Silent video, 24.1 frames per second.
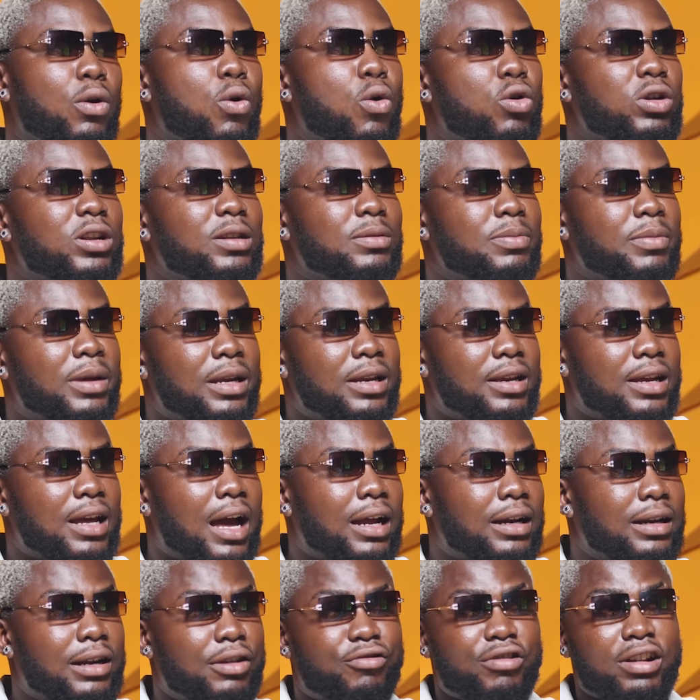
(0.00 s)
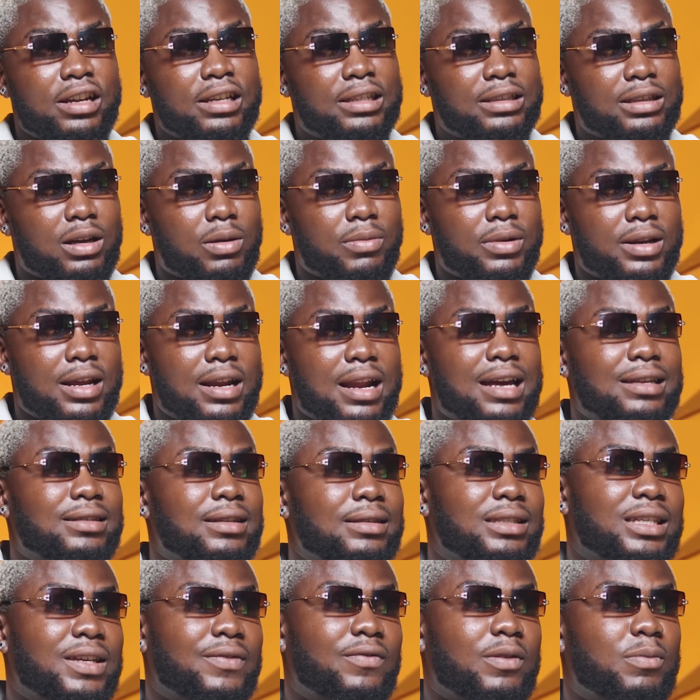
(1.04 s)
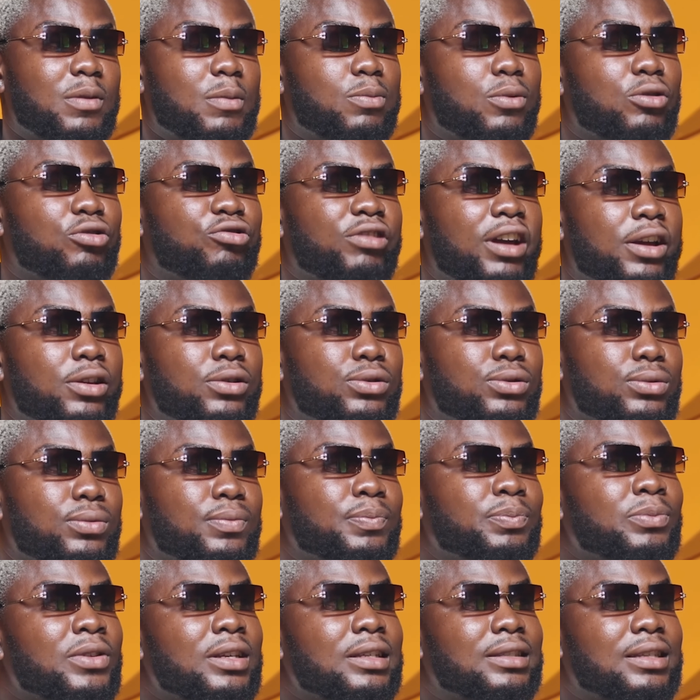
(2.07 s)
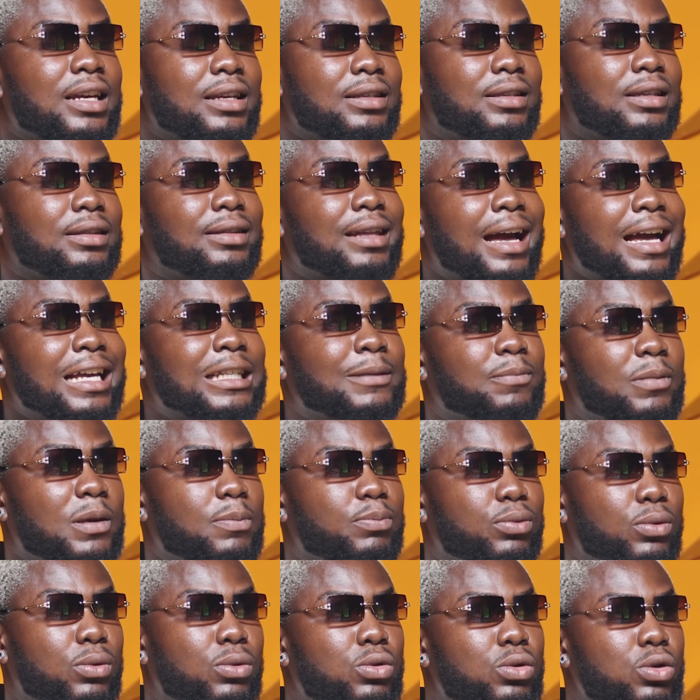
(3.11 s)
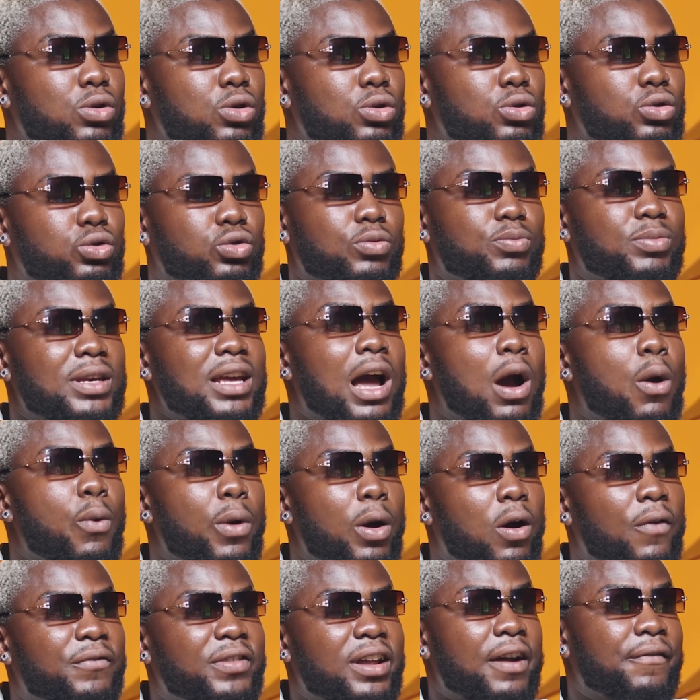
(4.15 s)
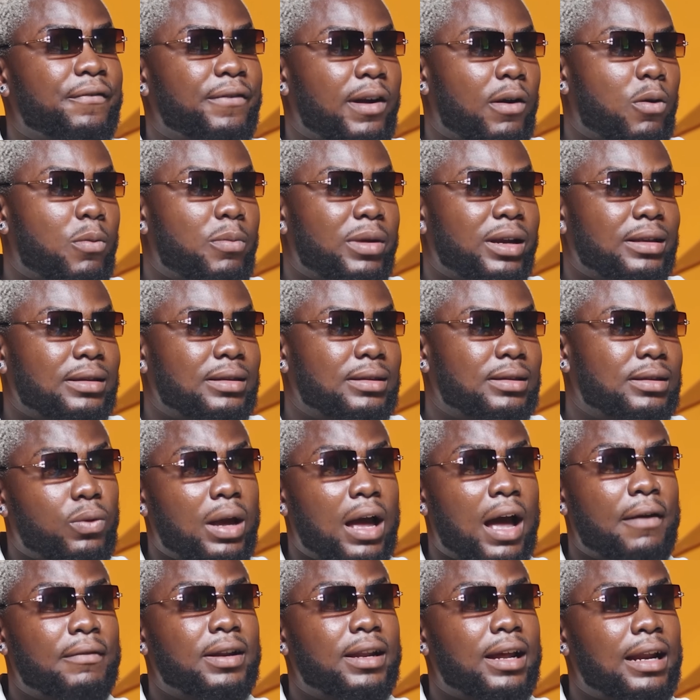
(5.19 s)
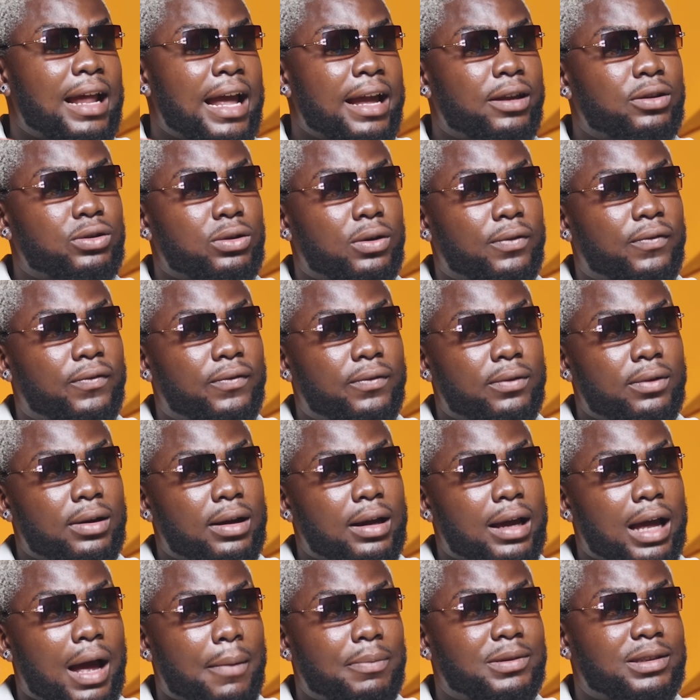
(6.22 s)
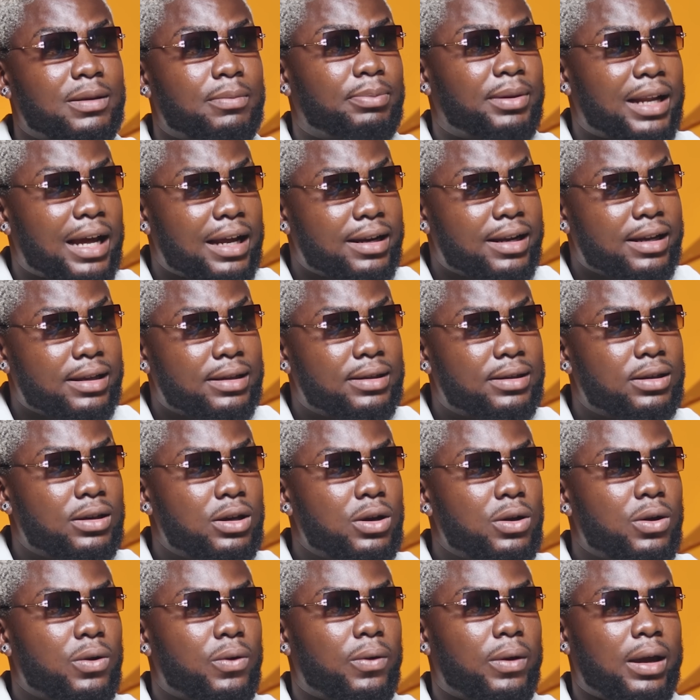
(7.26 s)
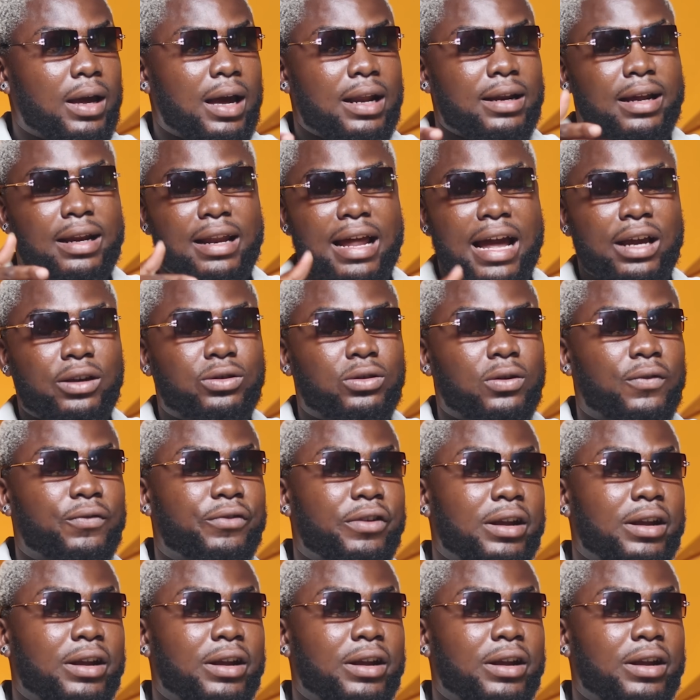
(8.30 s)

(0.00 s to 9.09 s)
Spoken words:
old media, the traditional media, that's the TV, people trying to sensitize people to be aware of their environments. We have the likes of Captain Planet. We had the likes of